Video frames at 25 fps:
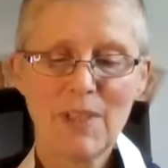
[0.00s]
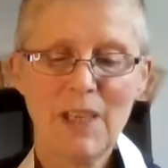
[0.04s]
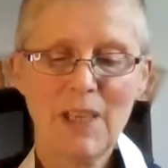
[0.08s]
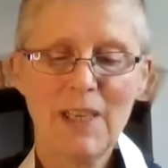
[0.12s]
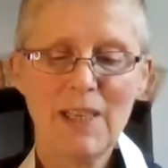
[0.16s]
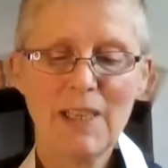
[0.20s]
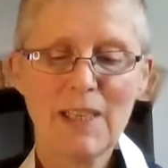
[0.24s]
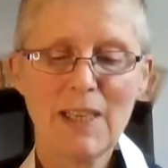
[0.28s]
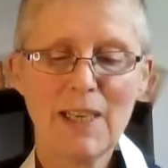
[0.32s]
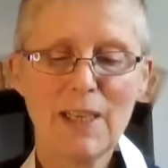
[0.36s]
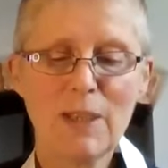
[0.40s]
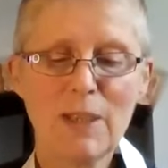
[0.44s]

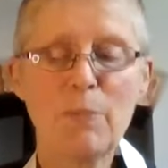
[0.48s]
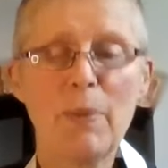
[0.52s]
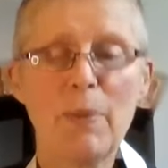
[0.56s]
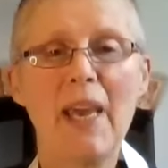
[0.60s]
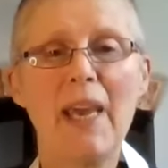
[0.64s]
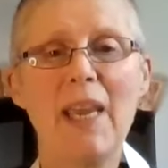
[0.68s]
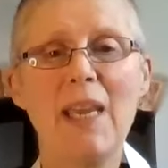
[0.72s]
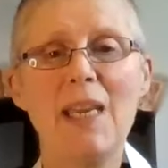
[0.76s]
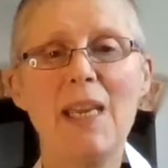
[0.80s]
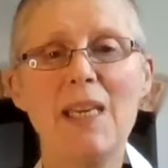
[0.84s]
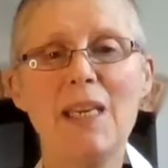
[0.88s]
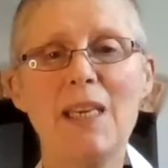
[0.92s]
He says,
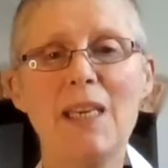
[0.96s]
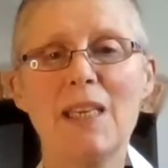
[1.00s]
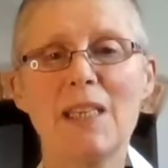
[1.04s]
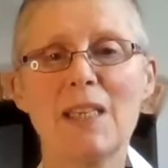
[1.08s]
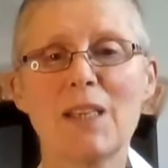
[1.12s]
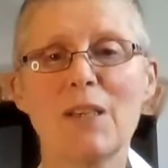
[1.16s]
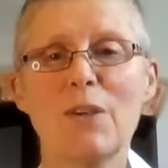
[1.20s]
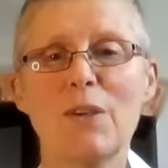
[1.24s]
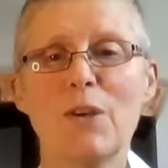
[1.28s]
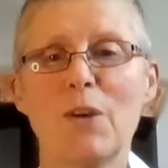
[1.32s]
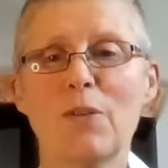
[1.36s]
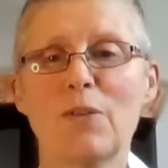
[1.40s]
pain
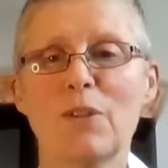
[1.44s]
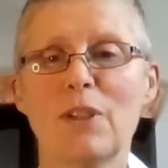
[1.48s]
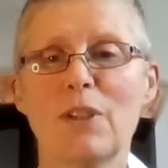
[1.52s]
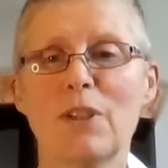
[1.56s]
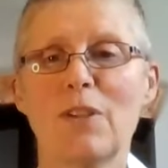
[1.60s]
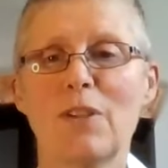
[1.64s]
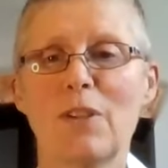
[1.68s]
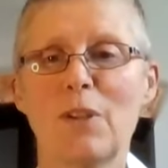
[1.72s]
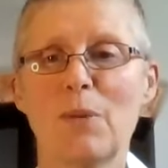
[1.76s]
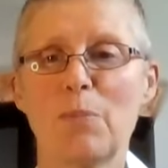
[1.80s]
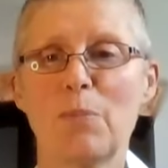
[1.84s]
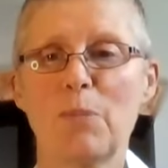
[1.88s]
is not
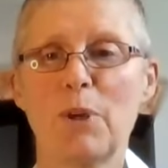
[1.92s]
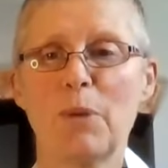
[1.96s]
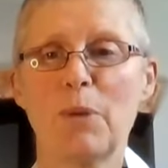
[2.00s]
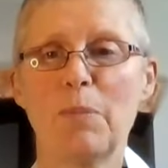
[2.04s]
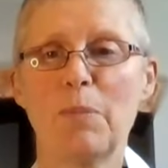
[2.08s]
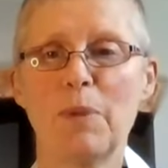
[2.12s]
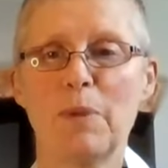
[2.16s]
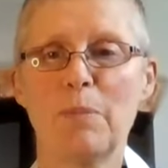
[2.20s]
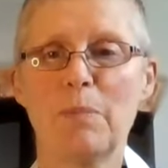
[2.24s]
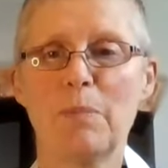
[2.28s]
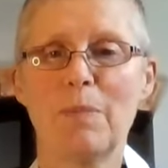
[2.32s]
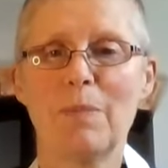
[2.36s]
the
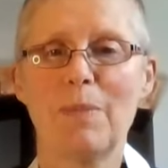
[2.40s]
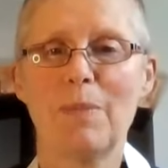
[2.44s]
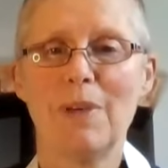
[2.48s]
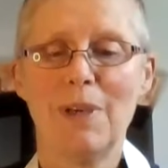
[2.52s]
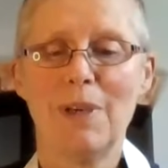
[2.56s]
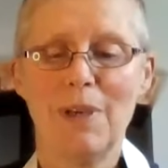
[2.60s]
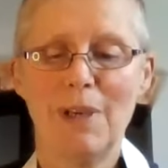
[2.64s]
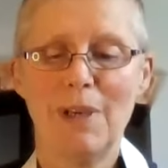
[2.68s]
problem.